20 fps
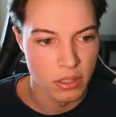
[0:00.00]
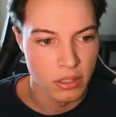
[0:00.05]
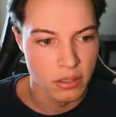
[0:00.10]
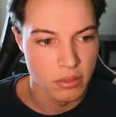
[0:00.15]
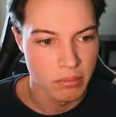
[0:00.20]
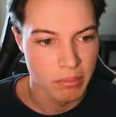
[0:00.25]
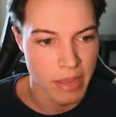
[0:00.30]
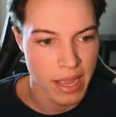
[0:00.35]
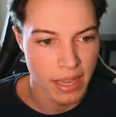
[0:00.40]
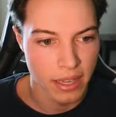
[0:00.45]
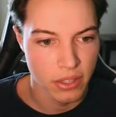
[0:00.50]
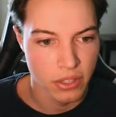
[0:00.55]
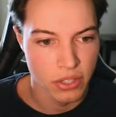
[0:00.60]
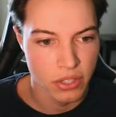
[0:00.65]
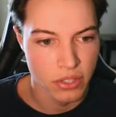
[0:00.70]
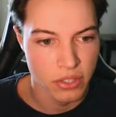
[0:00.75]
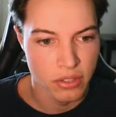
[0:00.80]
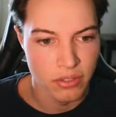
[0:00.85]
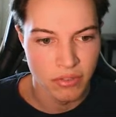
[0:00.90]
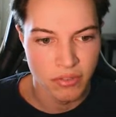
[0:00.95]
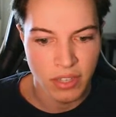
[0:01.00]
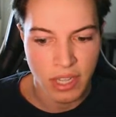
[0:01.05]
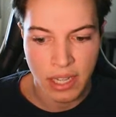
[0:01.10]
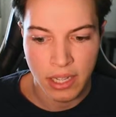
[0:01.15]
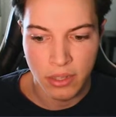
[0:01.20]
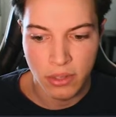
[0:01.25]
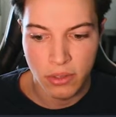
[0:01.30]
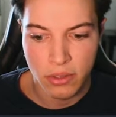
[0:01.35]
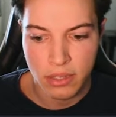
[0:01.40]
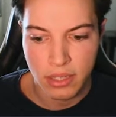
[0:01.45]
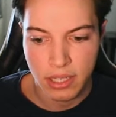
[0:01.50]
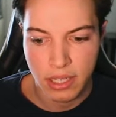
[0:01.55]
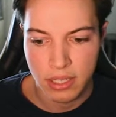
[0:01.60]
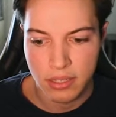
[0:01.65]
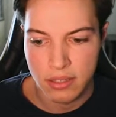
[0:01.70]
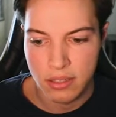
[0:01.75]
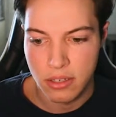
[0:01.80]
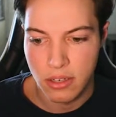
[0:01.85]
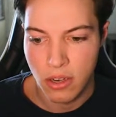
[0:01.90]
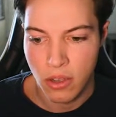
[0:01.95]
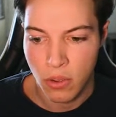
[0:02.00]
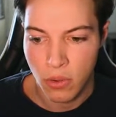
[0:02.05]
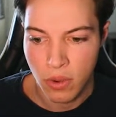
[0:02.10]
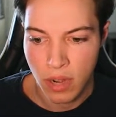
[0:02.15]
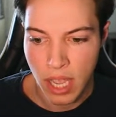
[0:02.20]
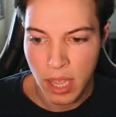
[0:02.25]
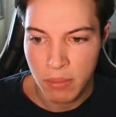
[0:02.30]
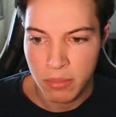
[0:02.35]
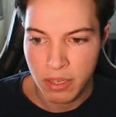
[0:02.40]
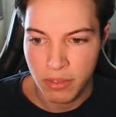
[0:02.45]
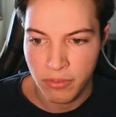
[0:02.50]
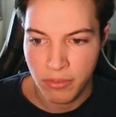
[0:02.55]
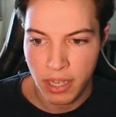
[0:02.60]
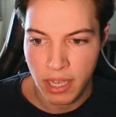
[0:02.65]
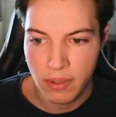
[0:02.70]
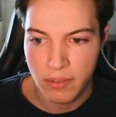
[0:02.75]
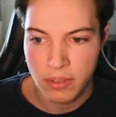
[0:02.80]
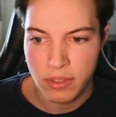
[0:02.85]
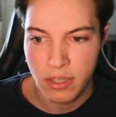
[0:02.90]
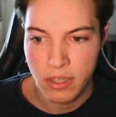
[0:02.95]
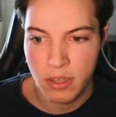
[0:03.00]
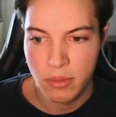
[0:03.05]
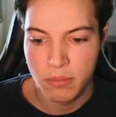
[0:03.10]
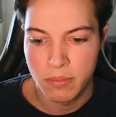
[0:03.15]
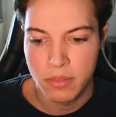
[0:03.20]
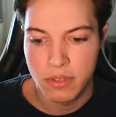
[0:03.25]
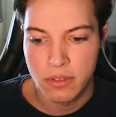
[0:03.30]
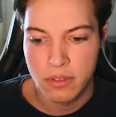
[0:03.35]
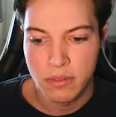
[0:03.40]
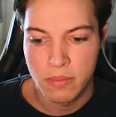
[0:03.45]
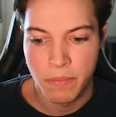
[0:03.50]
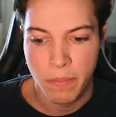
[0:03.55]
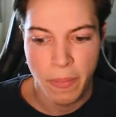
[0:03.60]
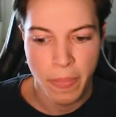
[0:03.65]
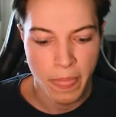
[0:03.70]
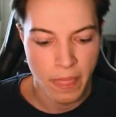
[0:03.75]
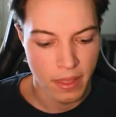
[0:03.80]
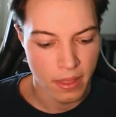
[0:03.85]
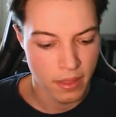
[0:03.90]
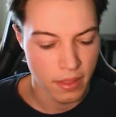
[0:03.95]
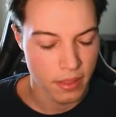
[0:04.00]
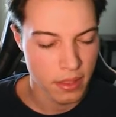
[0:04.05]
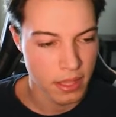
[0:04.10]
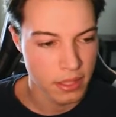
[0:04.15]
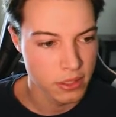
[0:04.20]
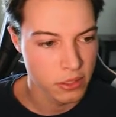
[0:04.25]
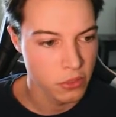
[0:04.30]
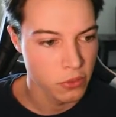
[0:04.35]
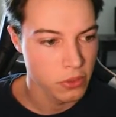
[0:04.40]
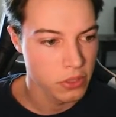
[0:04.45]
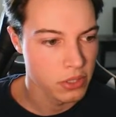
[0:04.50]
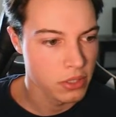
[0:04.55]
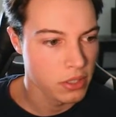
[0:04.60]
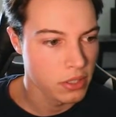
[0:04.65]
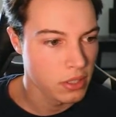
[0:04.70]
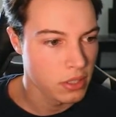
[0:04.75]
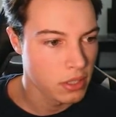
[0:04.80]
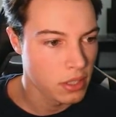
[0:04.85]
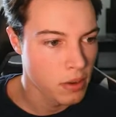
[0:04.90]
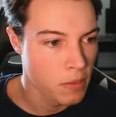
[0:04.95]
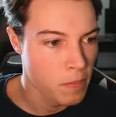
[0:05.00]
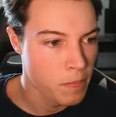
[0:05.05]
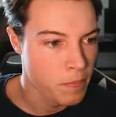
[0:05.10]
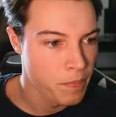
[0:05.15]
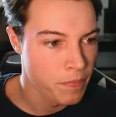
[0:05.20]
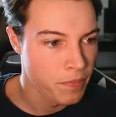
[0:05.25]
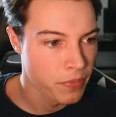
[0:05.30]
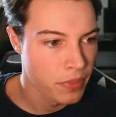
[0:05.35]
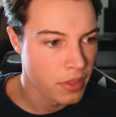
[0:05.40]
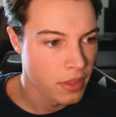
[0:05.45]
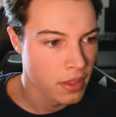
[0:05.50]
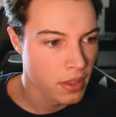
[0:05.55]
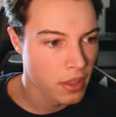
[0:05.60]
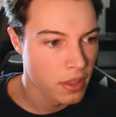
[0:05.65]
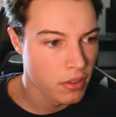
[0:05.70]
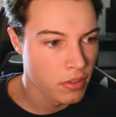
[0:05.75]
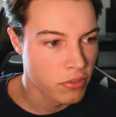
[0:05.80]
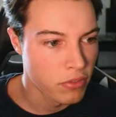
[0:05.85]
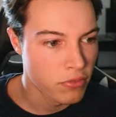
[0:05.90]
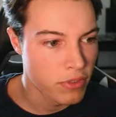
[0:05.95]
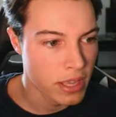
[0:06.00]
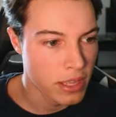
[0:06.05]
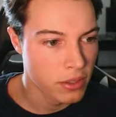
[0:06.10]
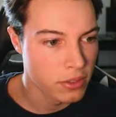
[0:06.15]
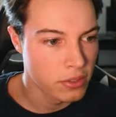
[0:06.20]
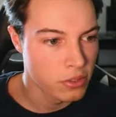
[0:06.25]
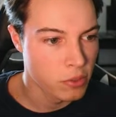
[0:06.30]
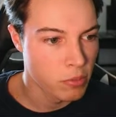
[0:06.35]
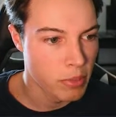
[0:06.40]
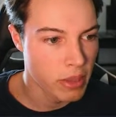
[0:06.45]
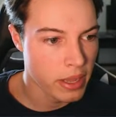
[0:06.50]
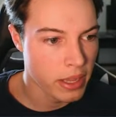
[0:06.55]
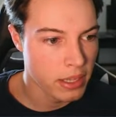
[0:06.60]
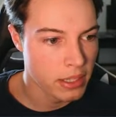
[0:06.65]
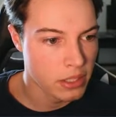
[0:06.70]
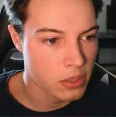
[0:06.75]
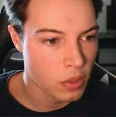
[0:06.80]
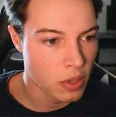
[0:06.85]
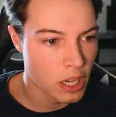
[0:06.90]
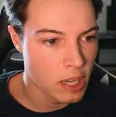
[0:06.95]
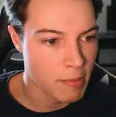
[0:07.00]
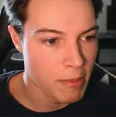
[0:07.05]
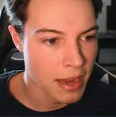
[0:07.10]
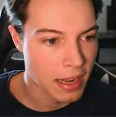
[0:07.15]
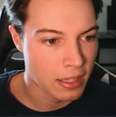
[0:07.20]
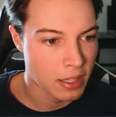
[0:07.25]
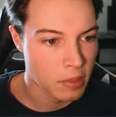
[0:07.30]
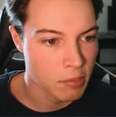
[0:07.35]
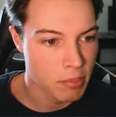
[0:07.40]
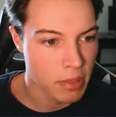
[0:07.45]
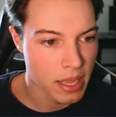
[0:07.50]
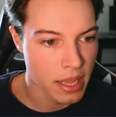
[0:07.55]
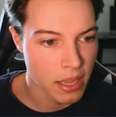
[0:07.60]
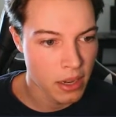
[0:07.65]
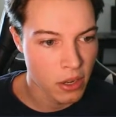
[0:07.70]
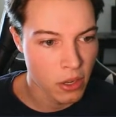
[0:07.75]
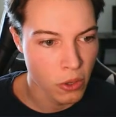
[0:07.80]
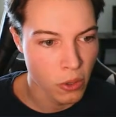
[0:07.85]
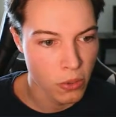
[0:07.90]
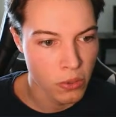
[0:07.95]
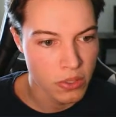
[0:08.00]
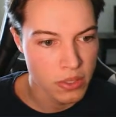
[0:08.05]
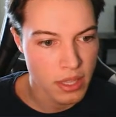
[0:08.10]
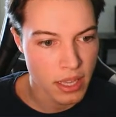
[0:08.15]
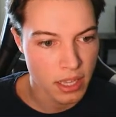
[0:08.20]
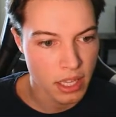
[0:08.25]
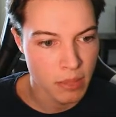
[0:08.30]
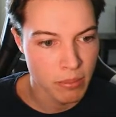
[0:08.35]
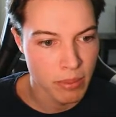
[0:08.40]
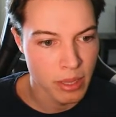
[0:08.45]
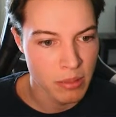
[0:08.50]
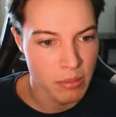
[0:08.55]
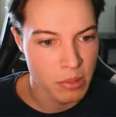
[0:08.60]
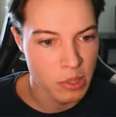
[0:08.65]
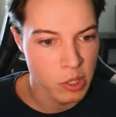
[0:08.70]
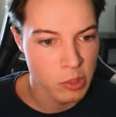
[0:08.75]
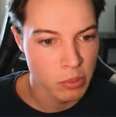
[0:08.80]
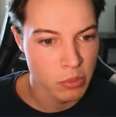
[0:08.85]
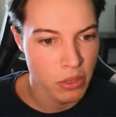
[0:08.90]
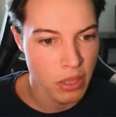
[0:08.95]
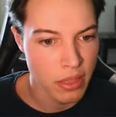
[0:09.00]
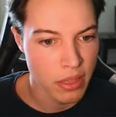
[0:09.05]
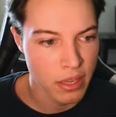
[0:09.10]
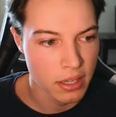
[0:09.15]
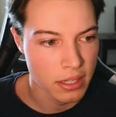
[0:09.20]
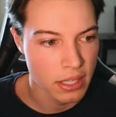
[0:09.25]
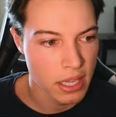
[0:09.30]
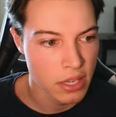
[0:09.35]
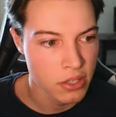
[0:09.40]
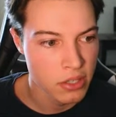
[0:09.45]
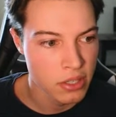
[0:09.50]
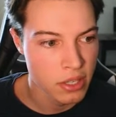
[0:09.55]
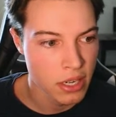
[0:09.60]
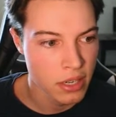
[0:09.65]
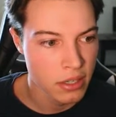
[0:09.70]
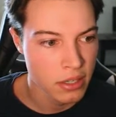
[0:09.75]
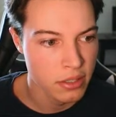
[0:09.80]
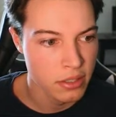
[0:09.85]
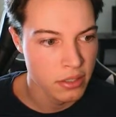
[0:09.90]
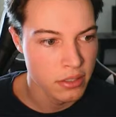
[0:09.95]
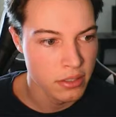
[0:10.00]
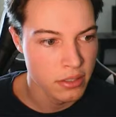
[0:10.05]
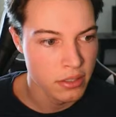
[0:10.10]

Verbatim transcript: packages and files against known M D five sums. That's always good. Fail to ban to automatically ban hosts that commit multiple authentication errors.